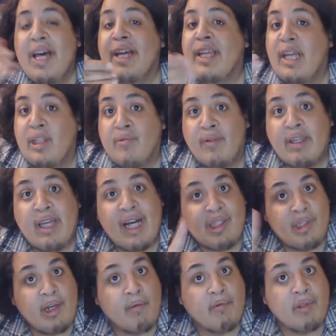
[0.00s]
In case you ain't
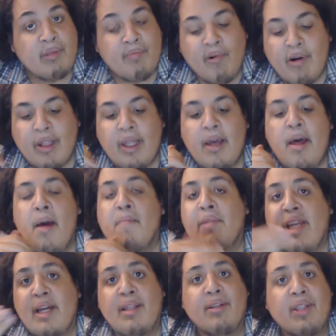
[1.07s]
catch it, I won't spoil it.
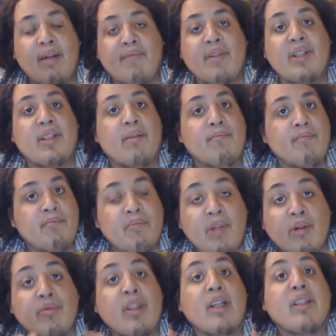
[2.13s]
But yeah, there's definitely some,
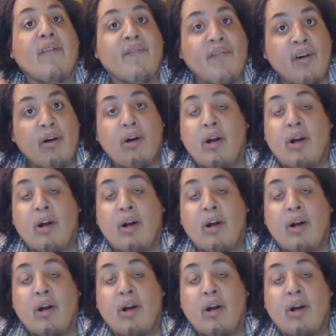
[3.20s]
you know, things afoot.